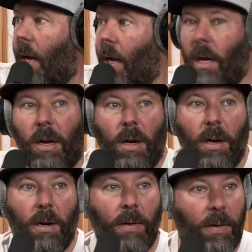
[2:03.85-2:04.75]
Skip
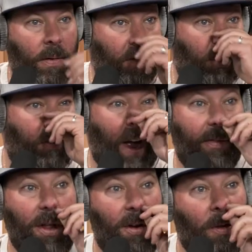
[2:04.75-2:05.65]
that one.
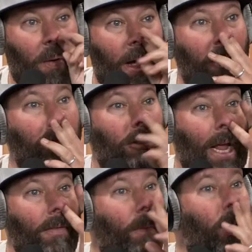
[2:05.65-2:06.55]
Survive alone in the wild.
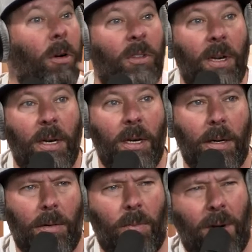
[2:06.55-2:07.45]
Save a person.
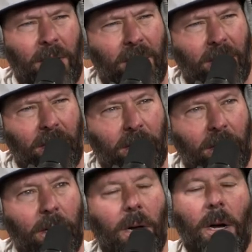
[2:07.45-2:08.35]
Save What? the world
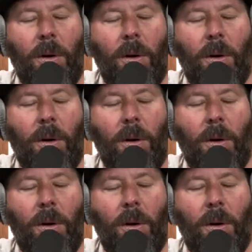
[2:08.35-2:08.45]
in person.